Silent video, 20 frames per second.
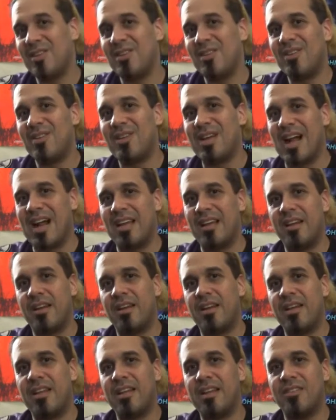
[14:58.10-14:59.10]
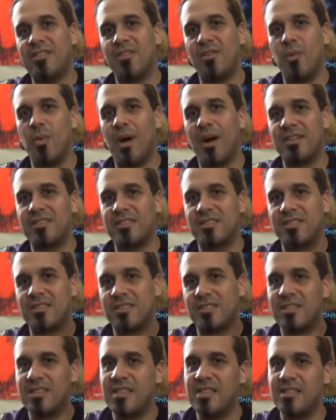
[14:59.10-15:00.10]
You kind of need to watch
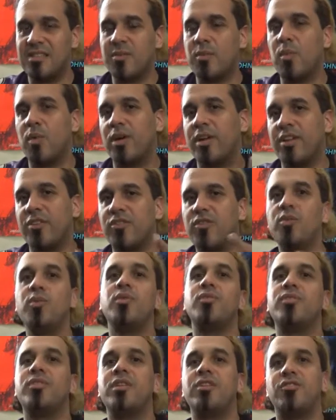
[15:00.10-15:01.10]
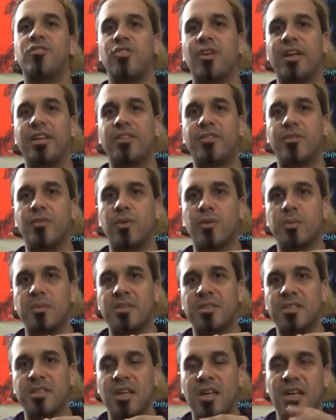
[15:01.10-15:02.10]
season one and two of the
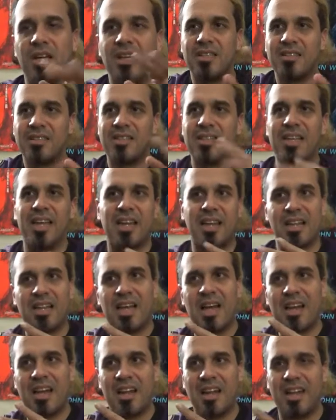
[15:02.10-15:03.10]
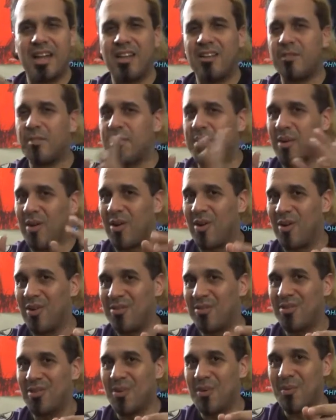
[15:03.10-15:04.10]
Transformers to get a lot of hints, but
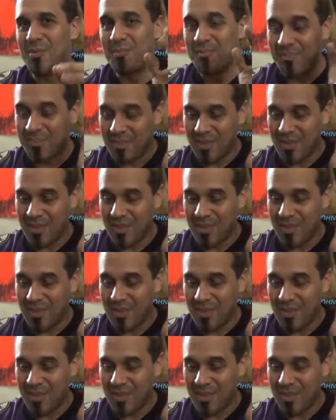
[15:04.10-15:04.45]
also